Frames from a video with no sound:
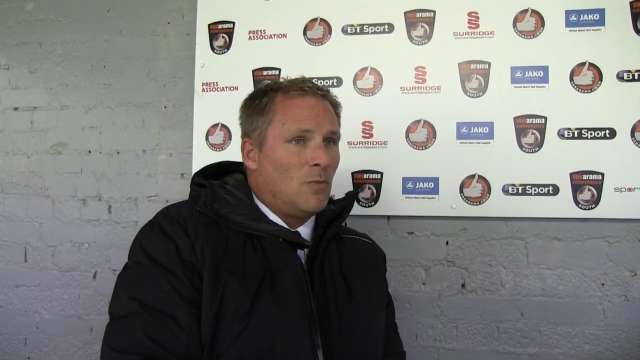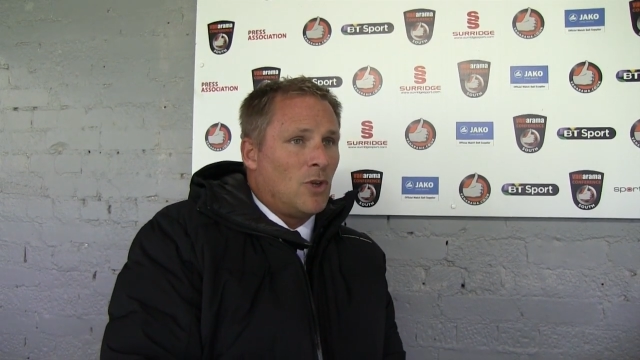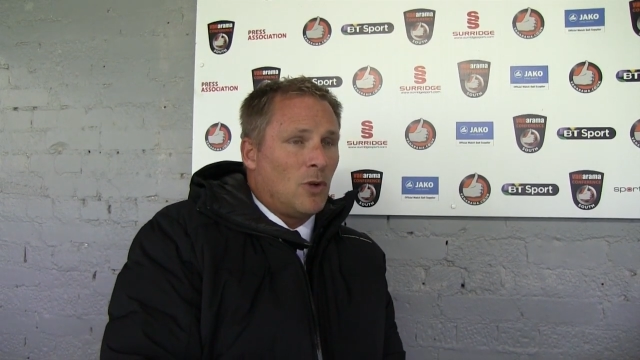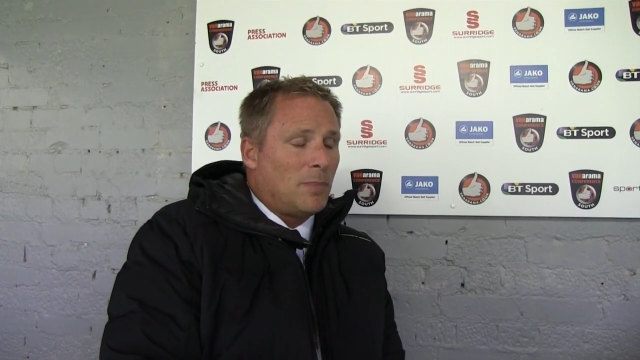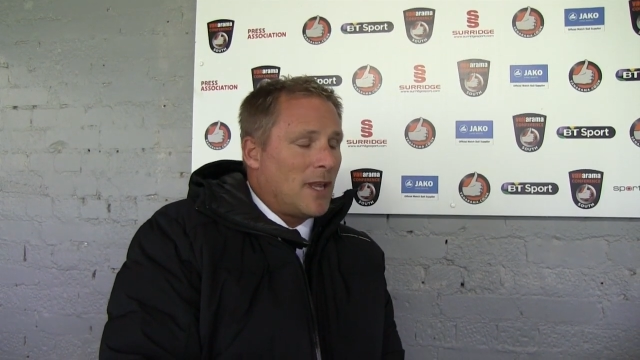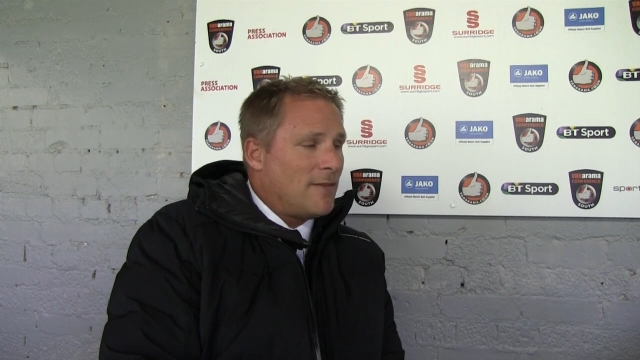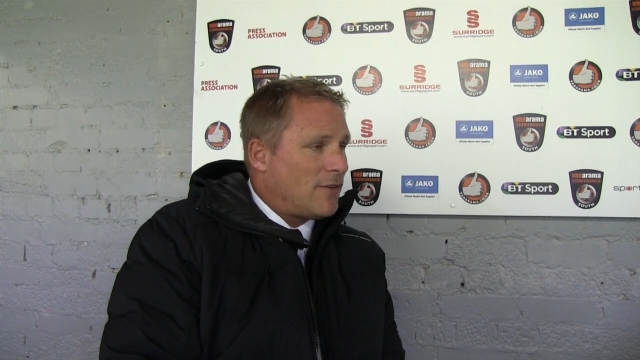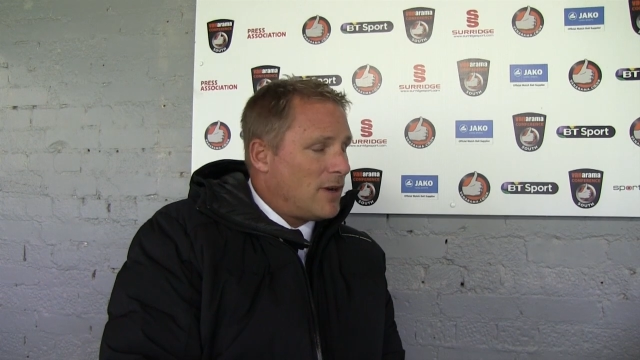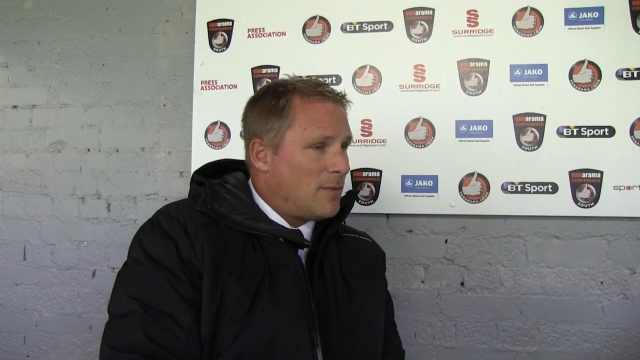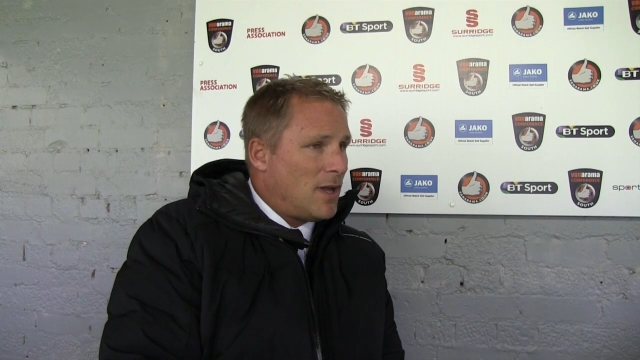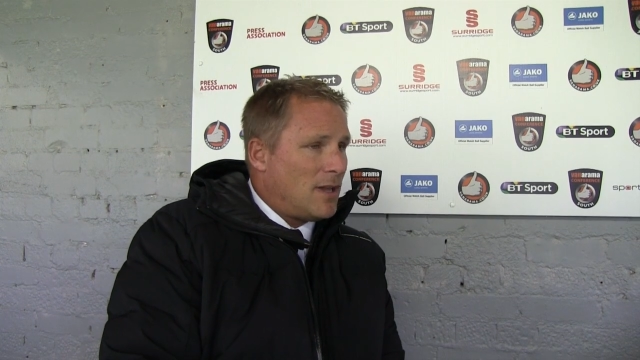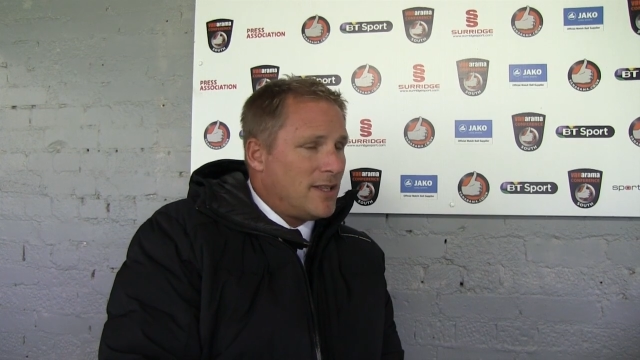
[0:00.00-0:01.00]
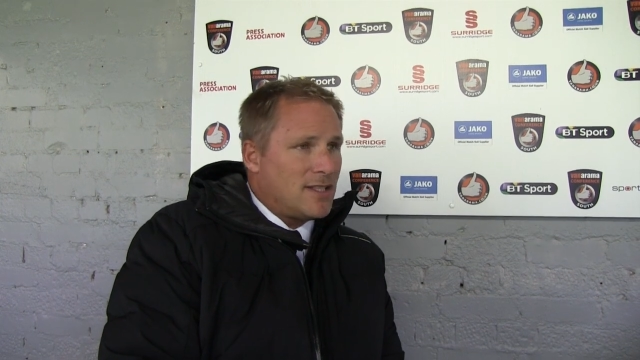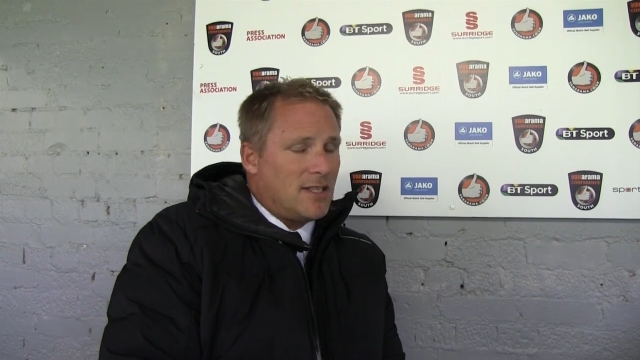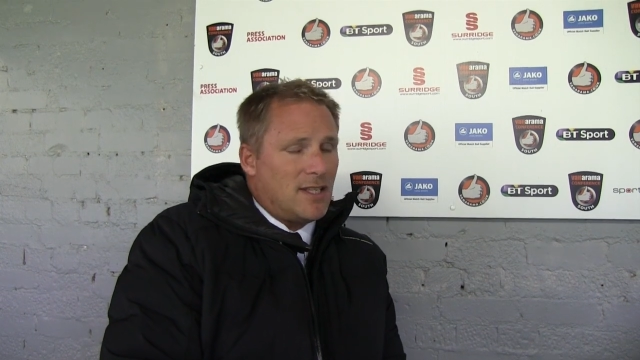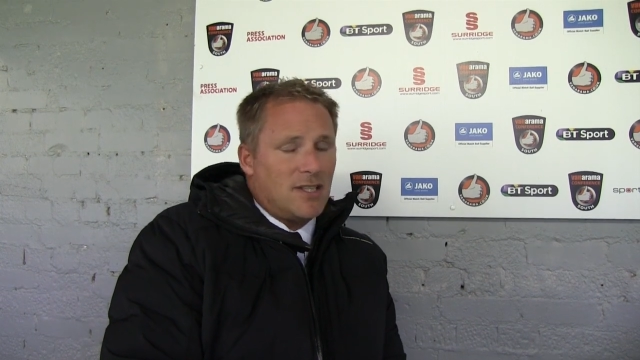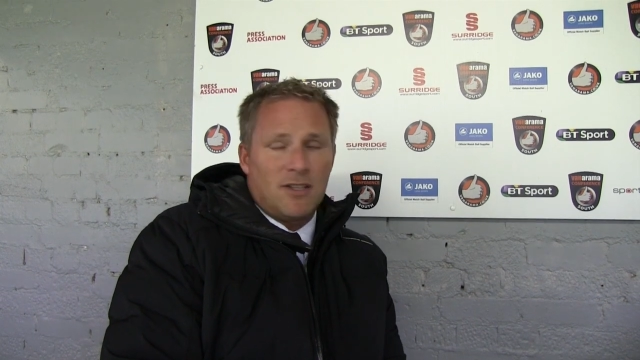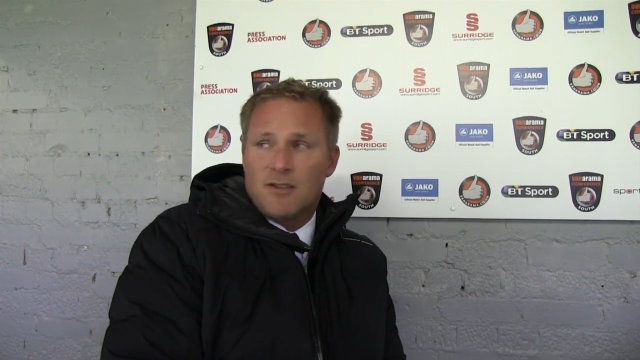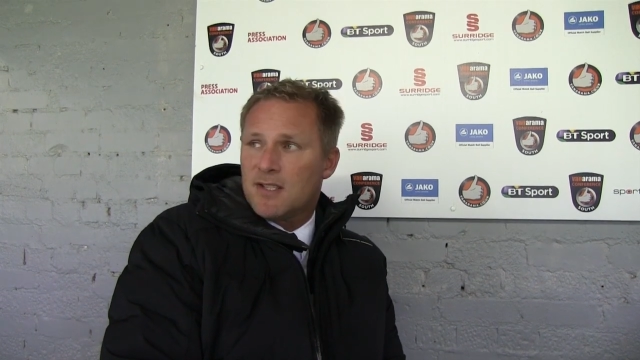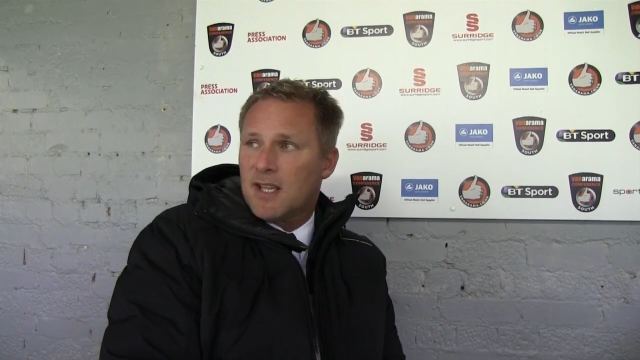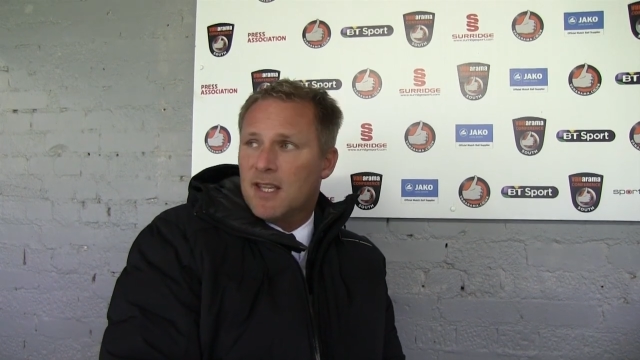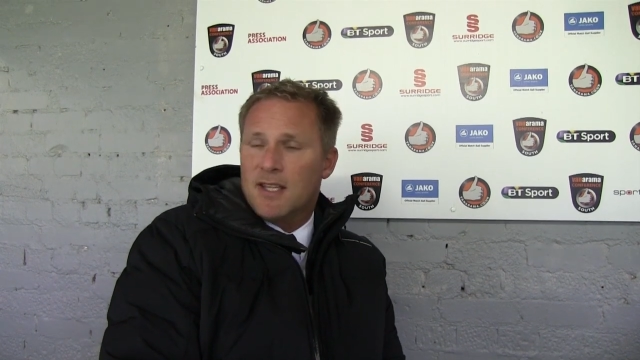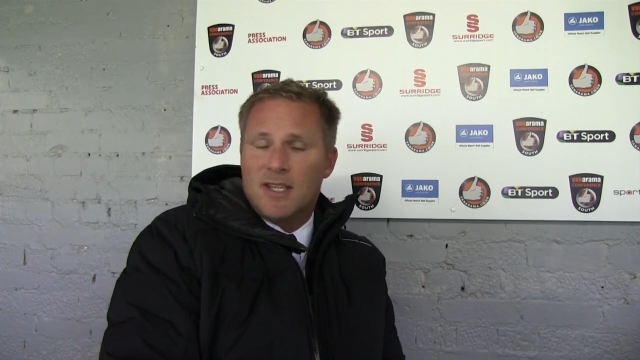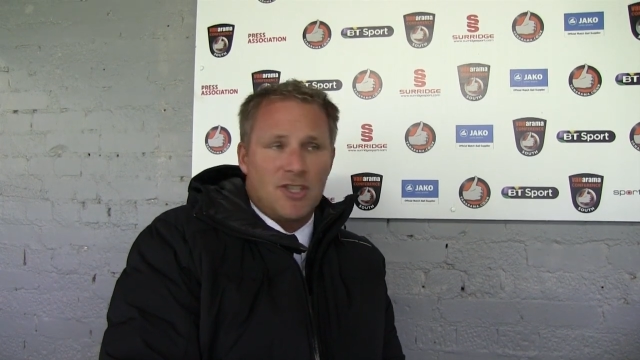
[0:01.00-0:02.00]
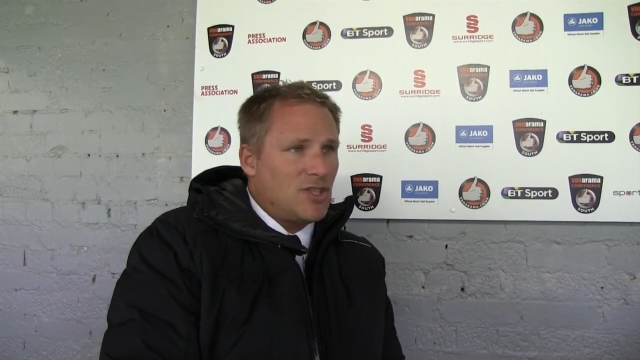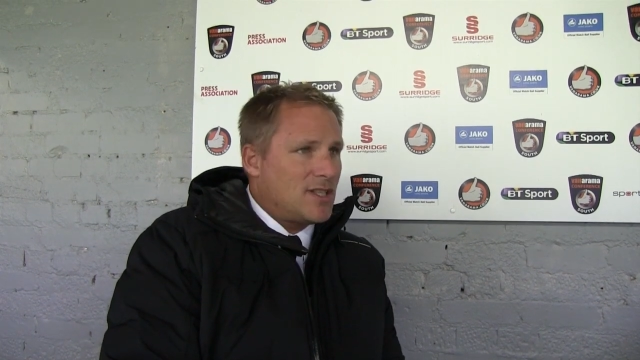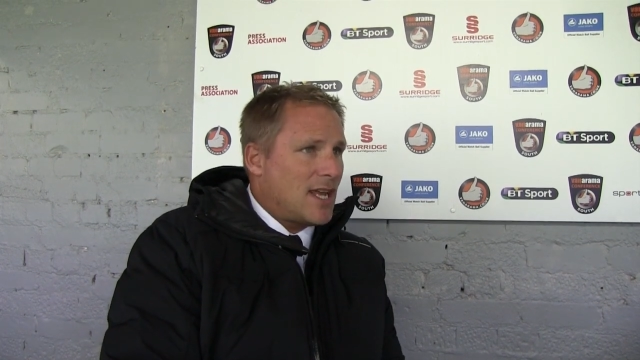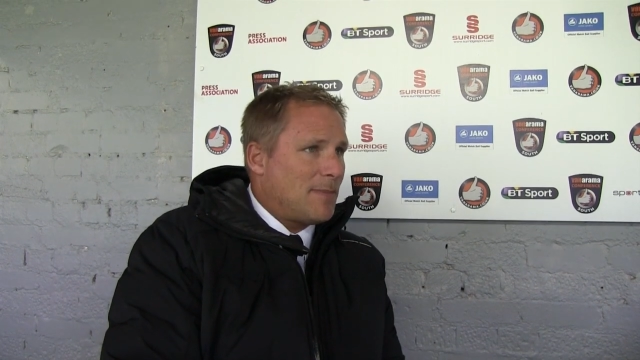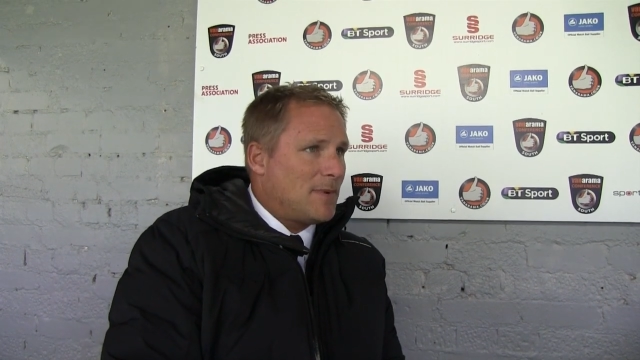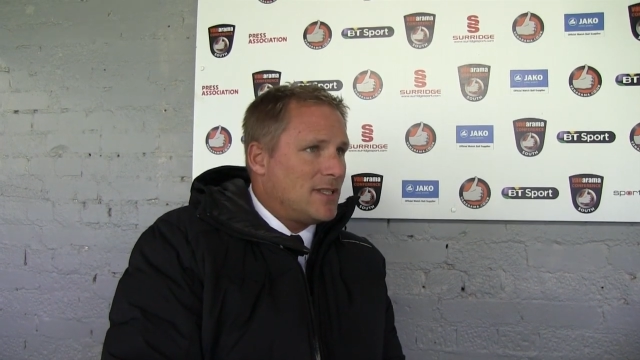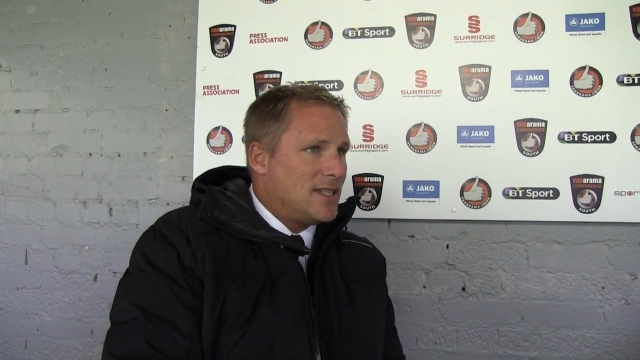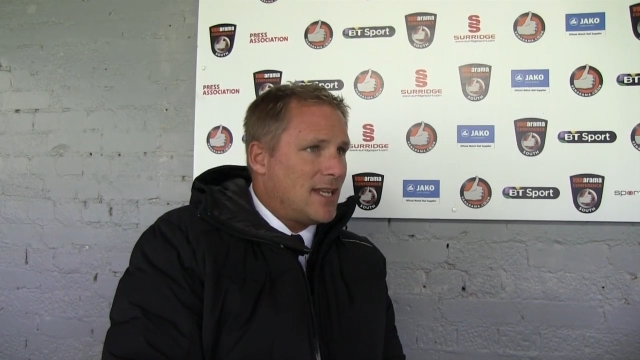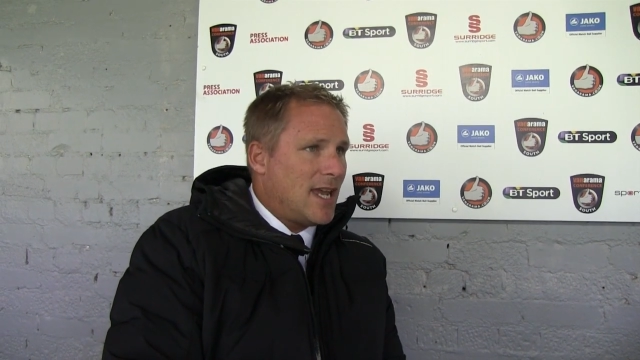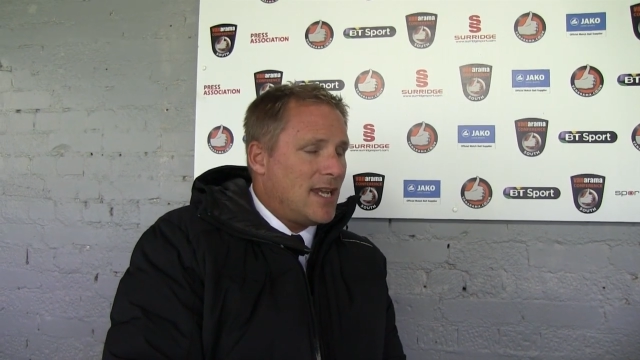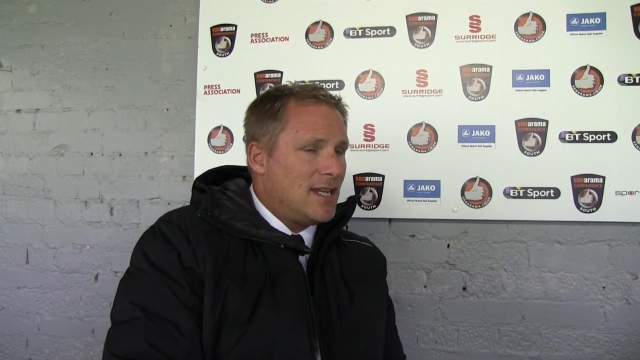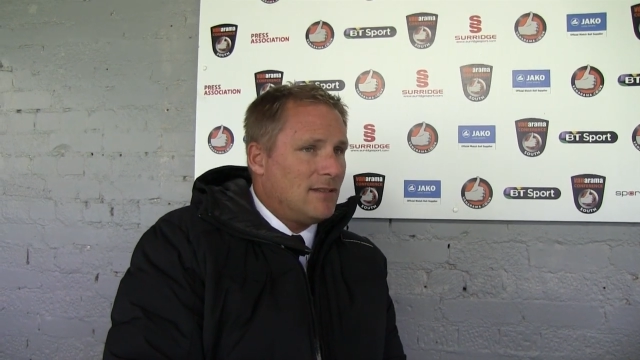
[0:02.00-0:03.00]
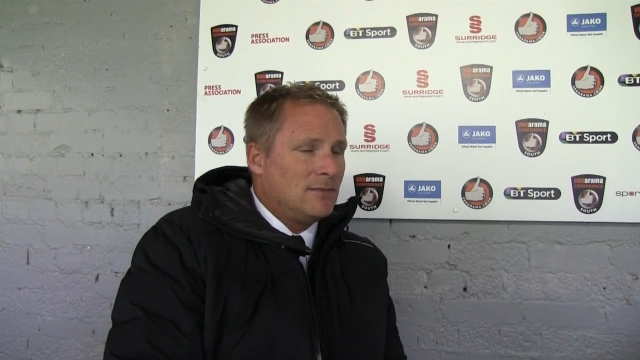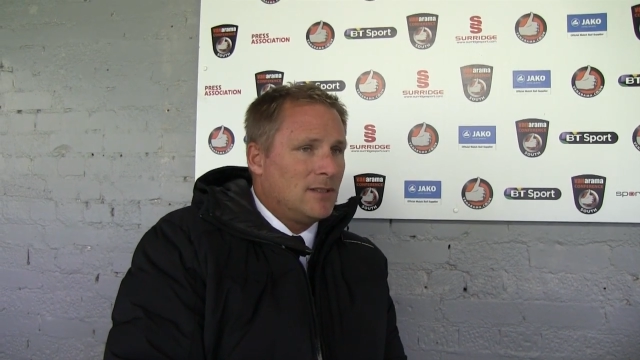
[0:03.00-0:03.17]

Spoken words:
We're not playing very well. It's not something that's just happened today.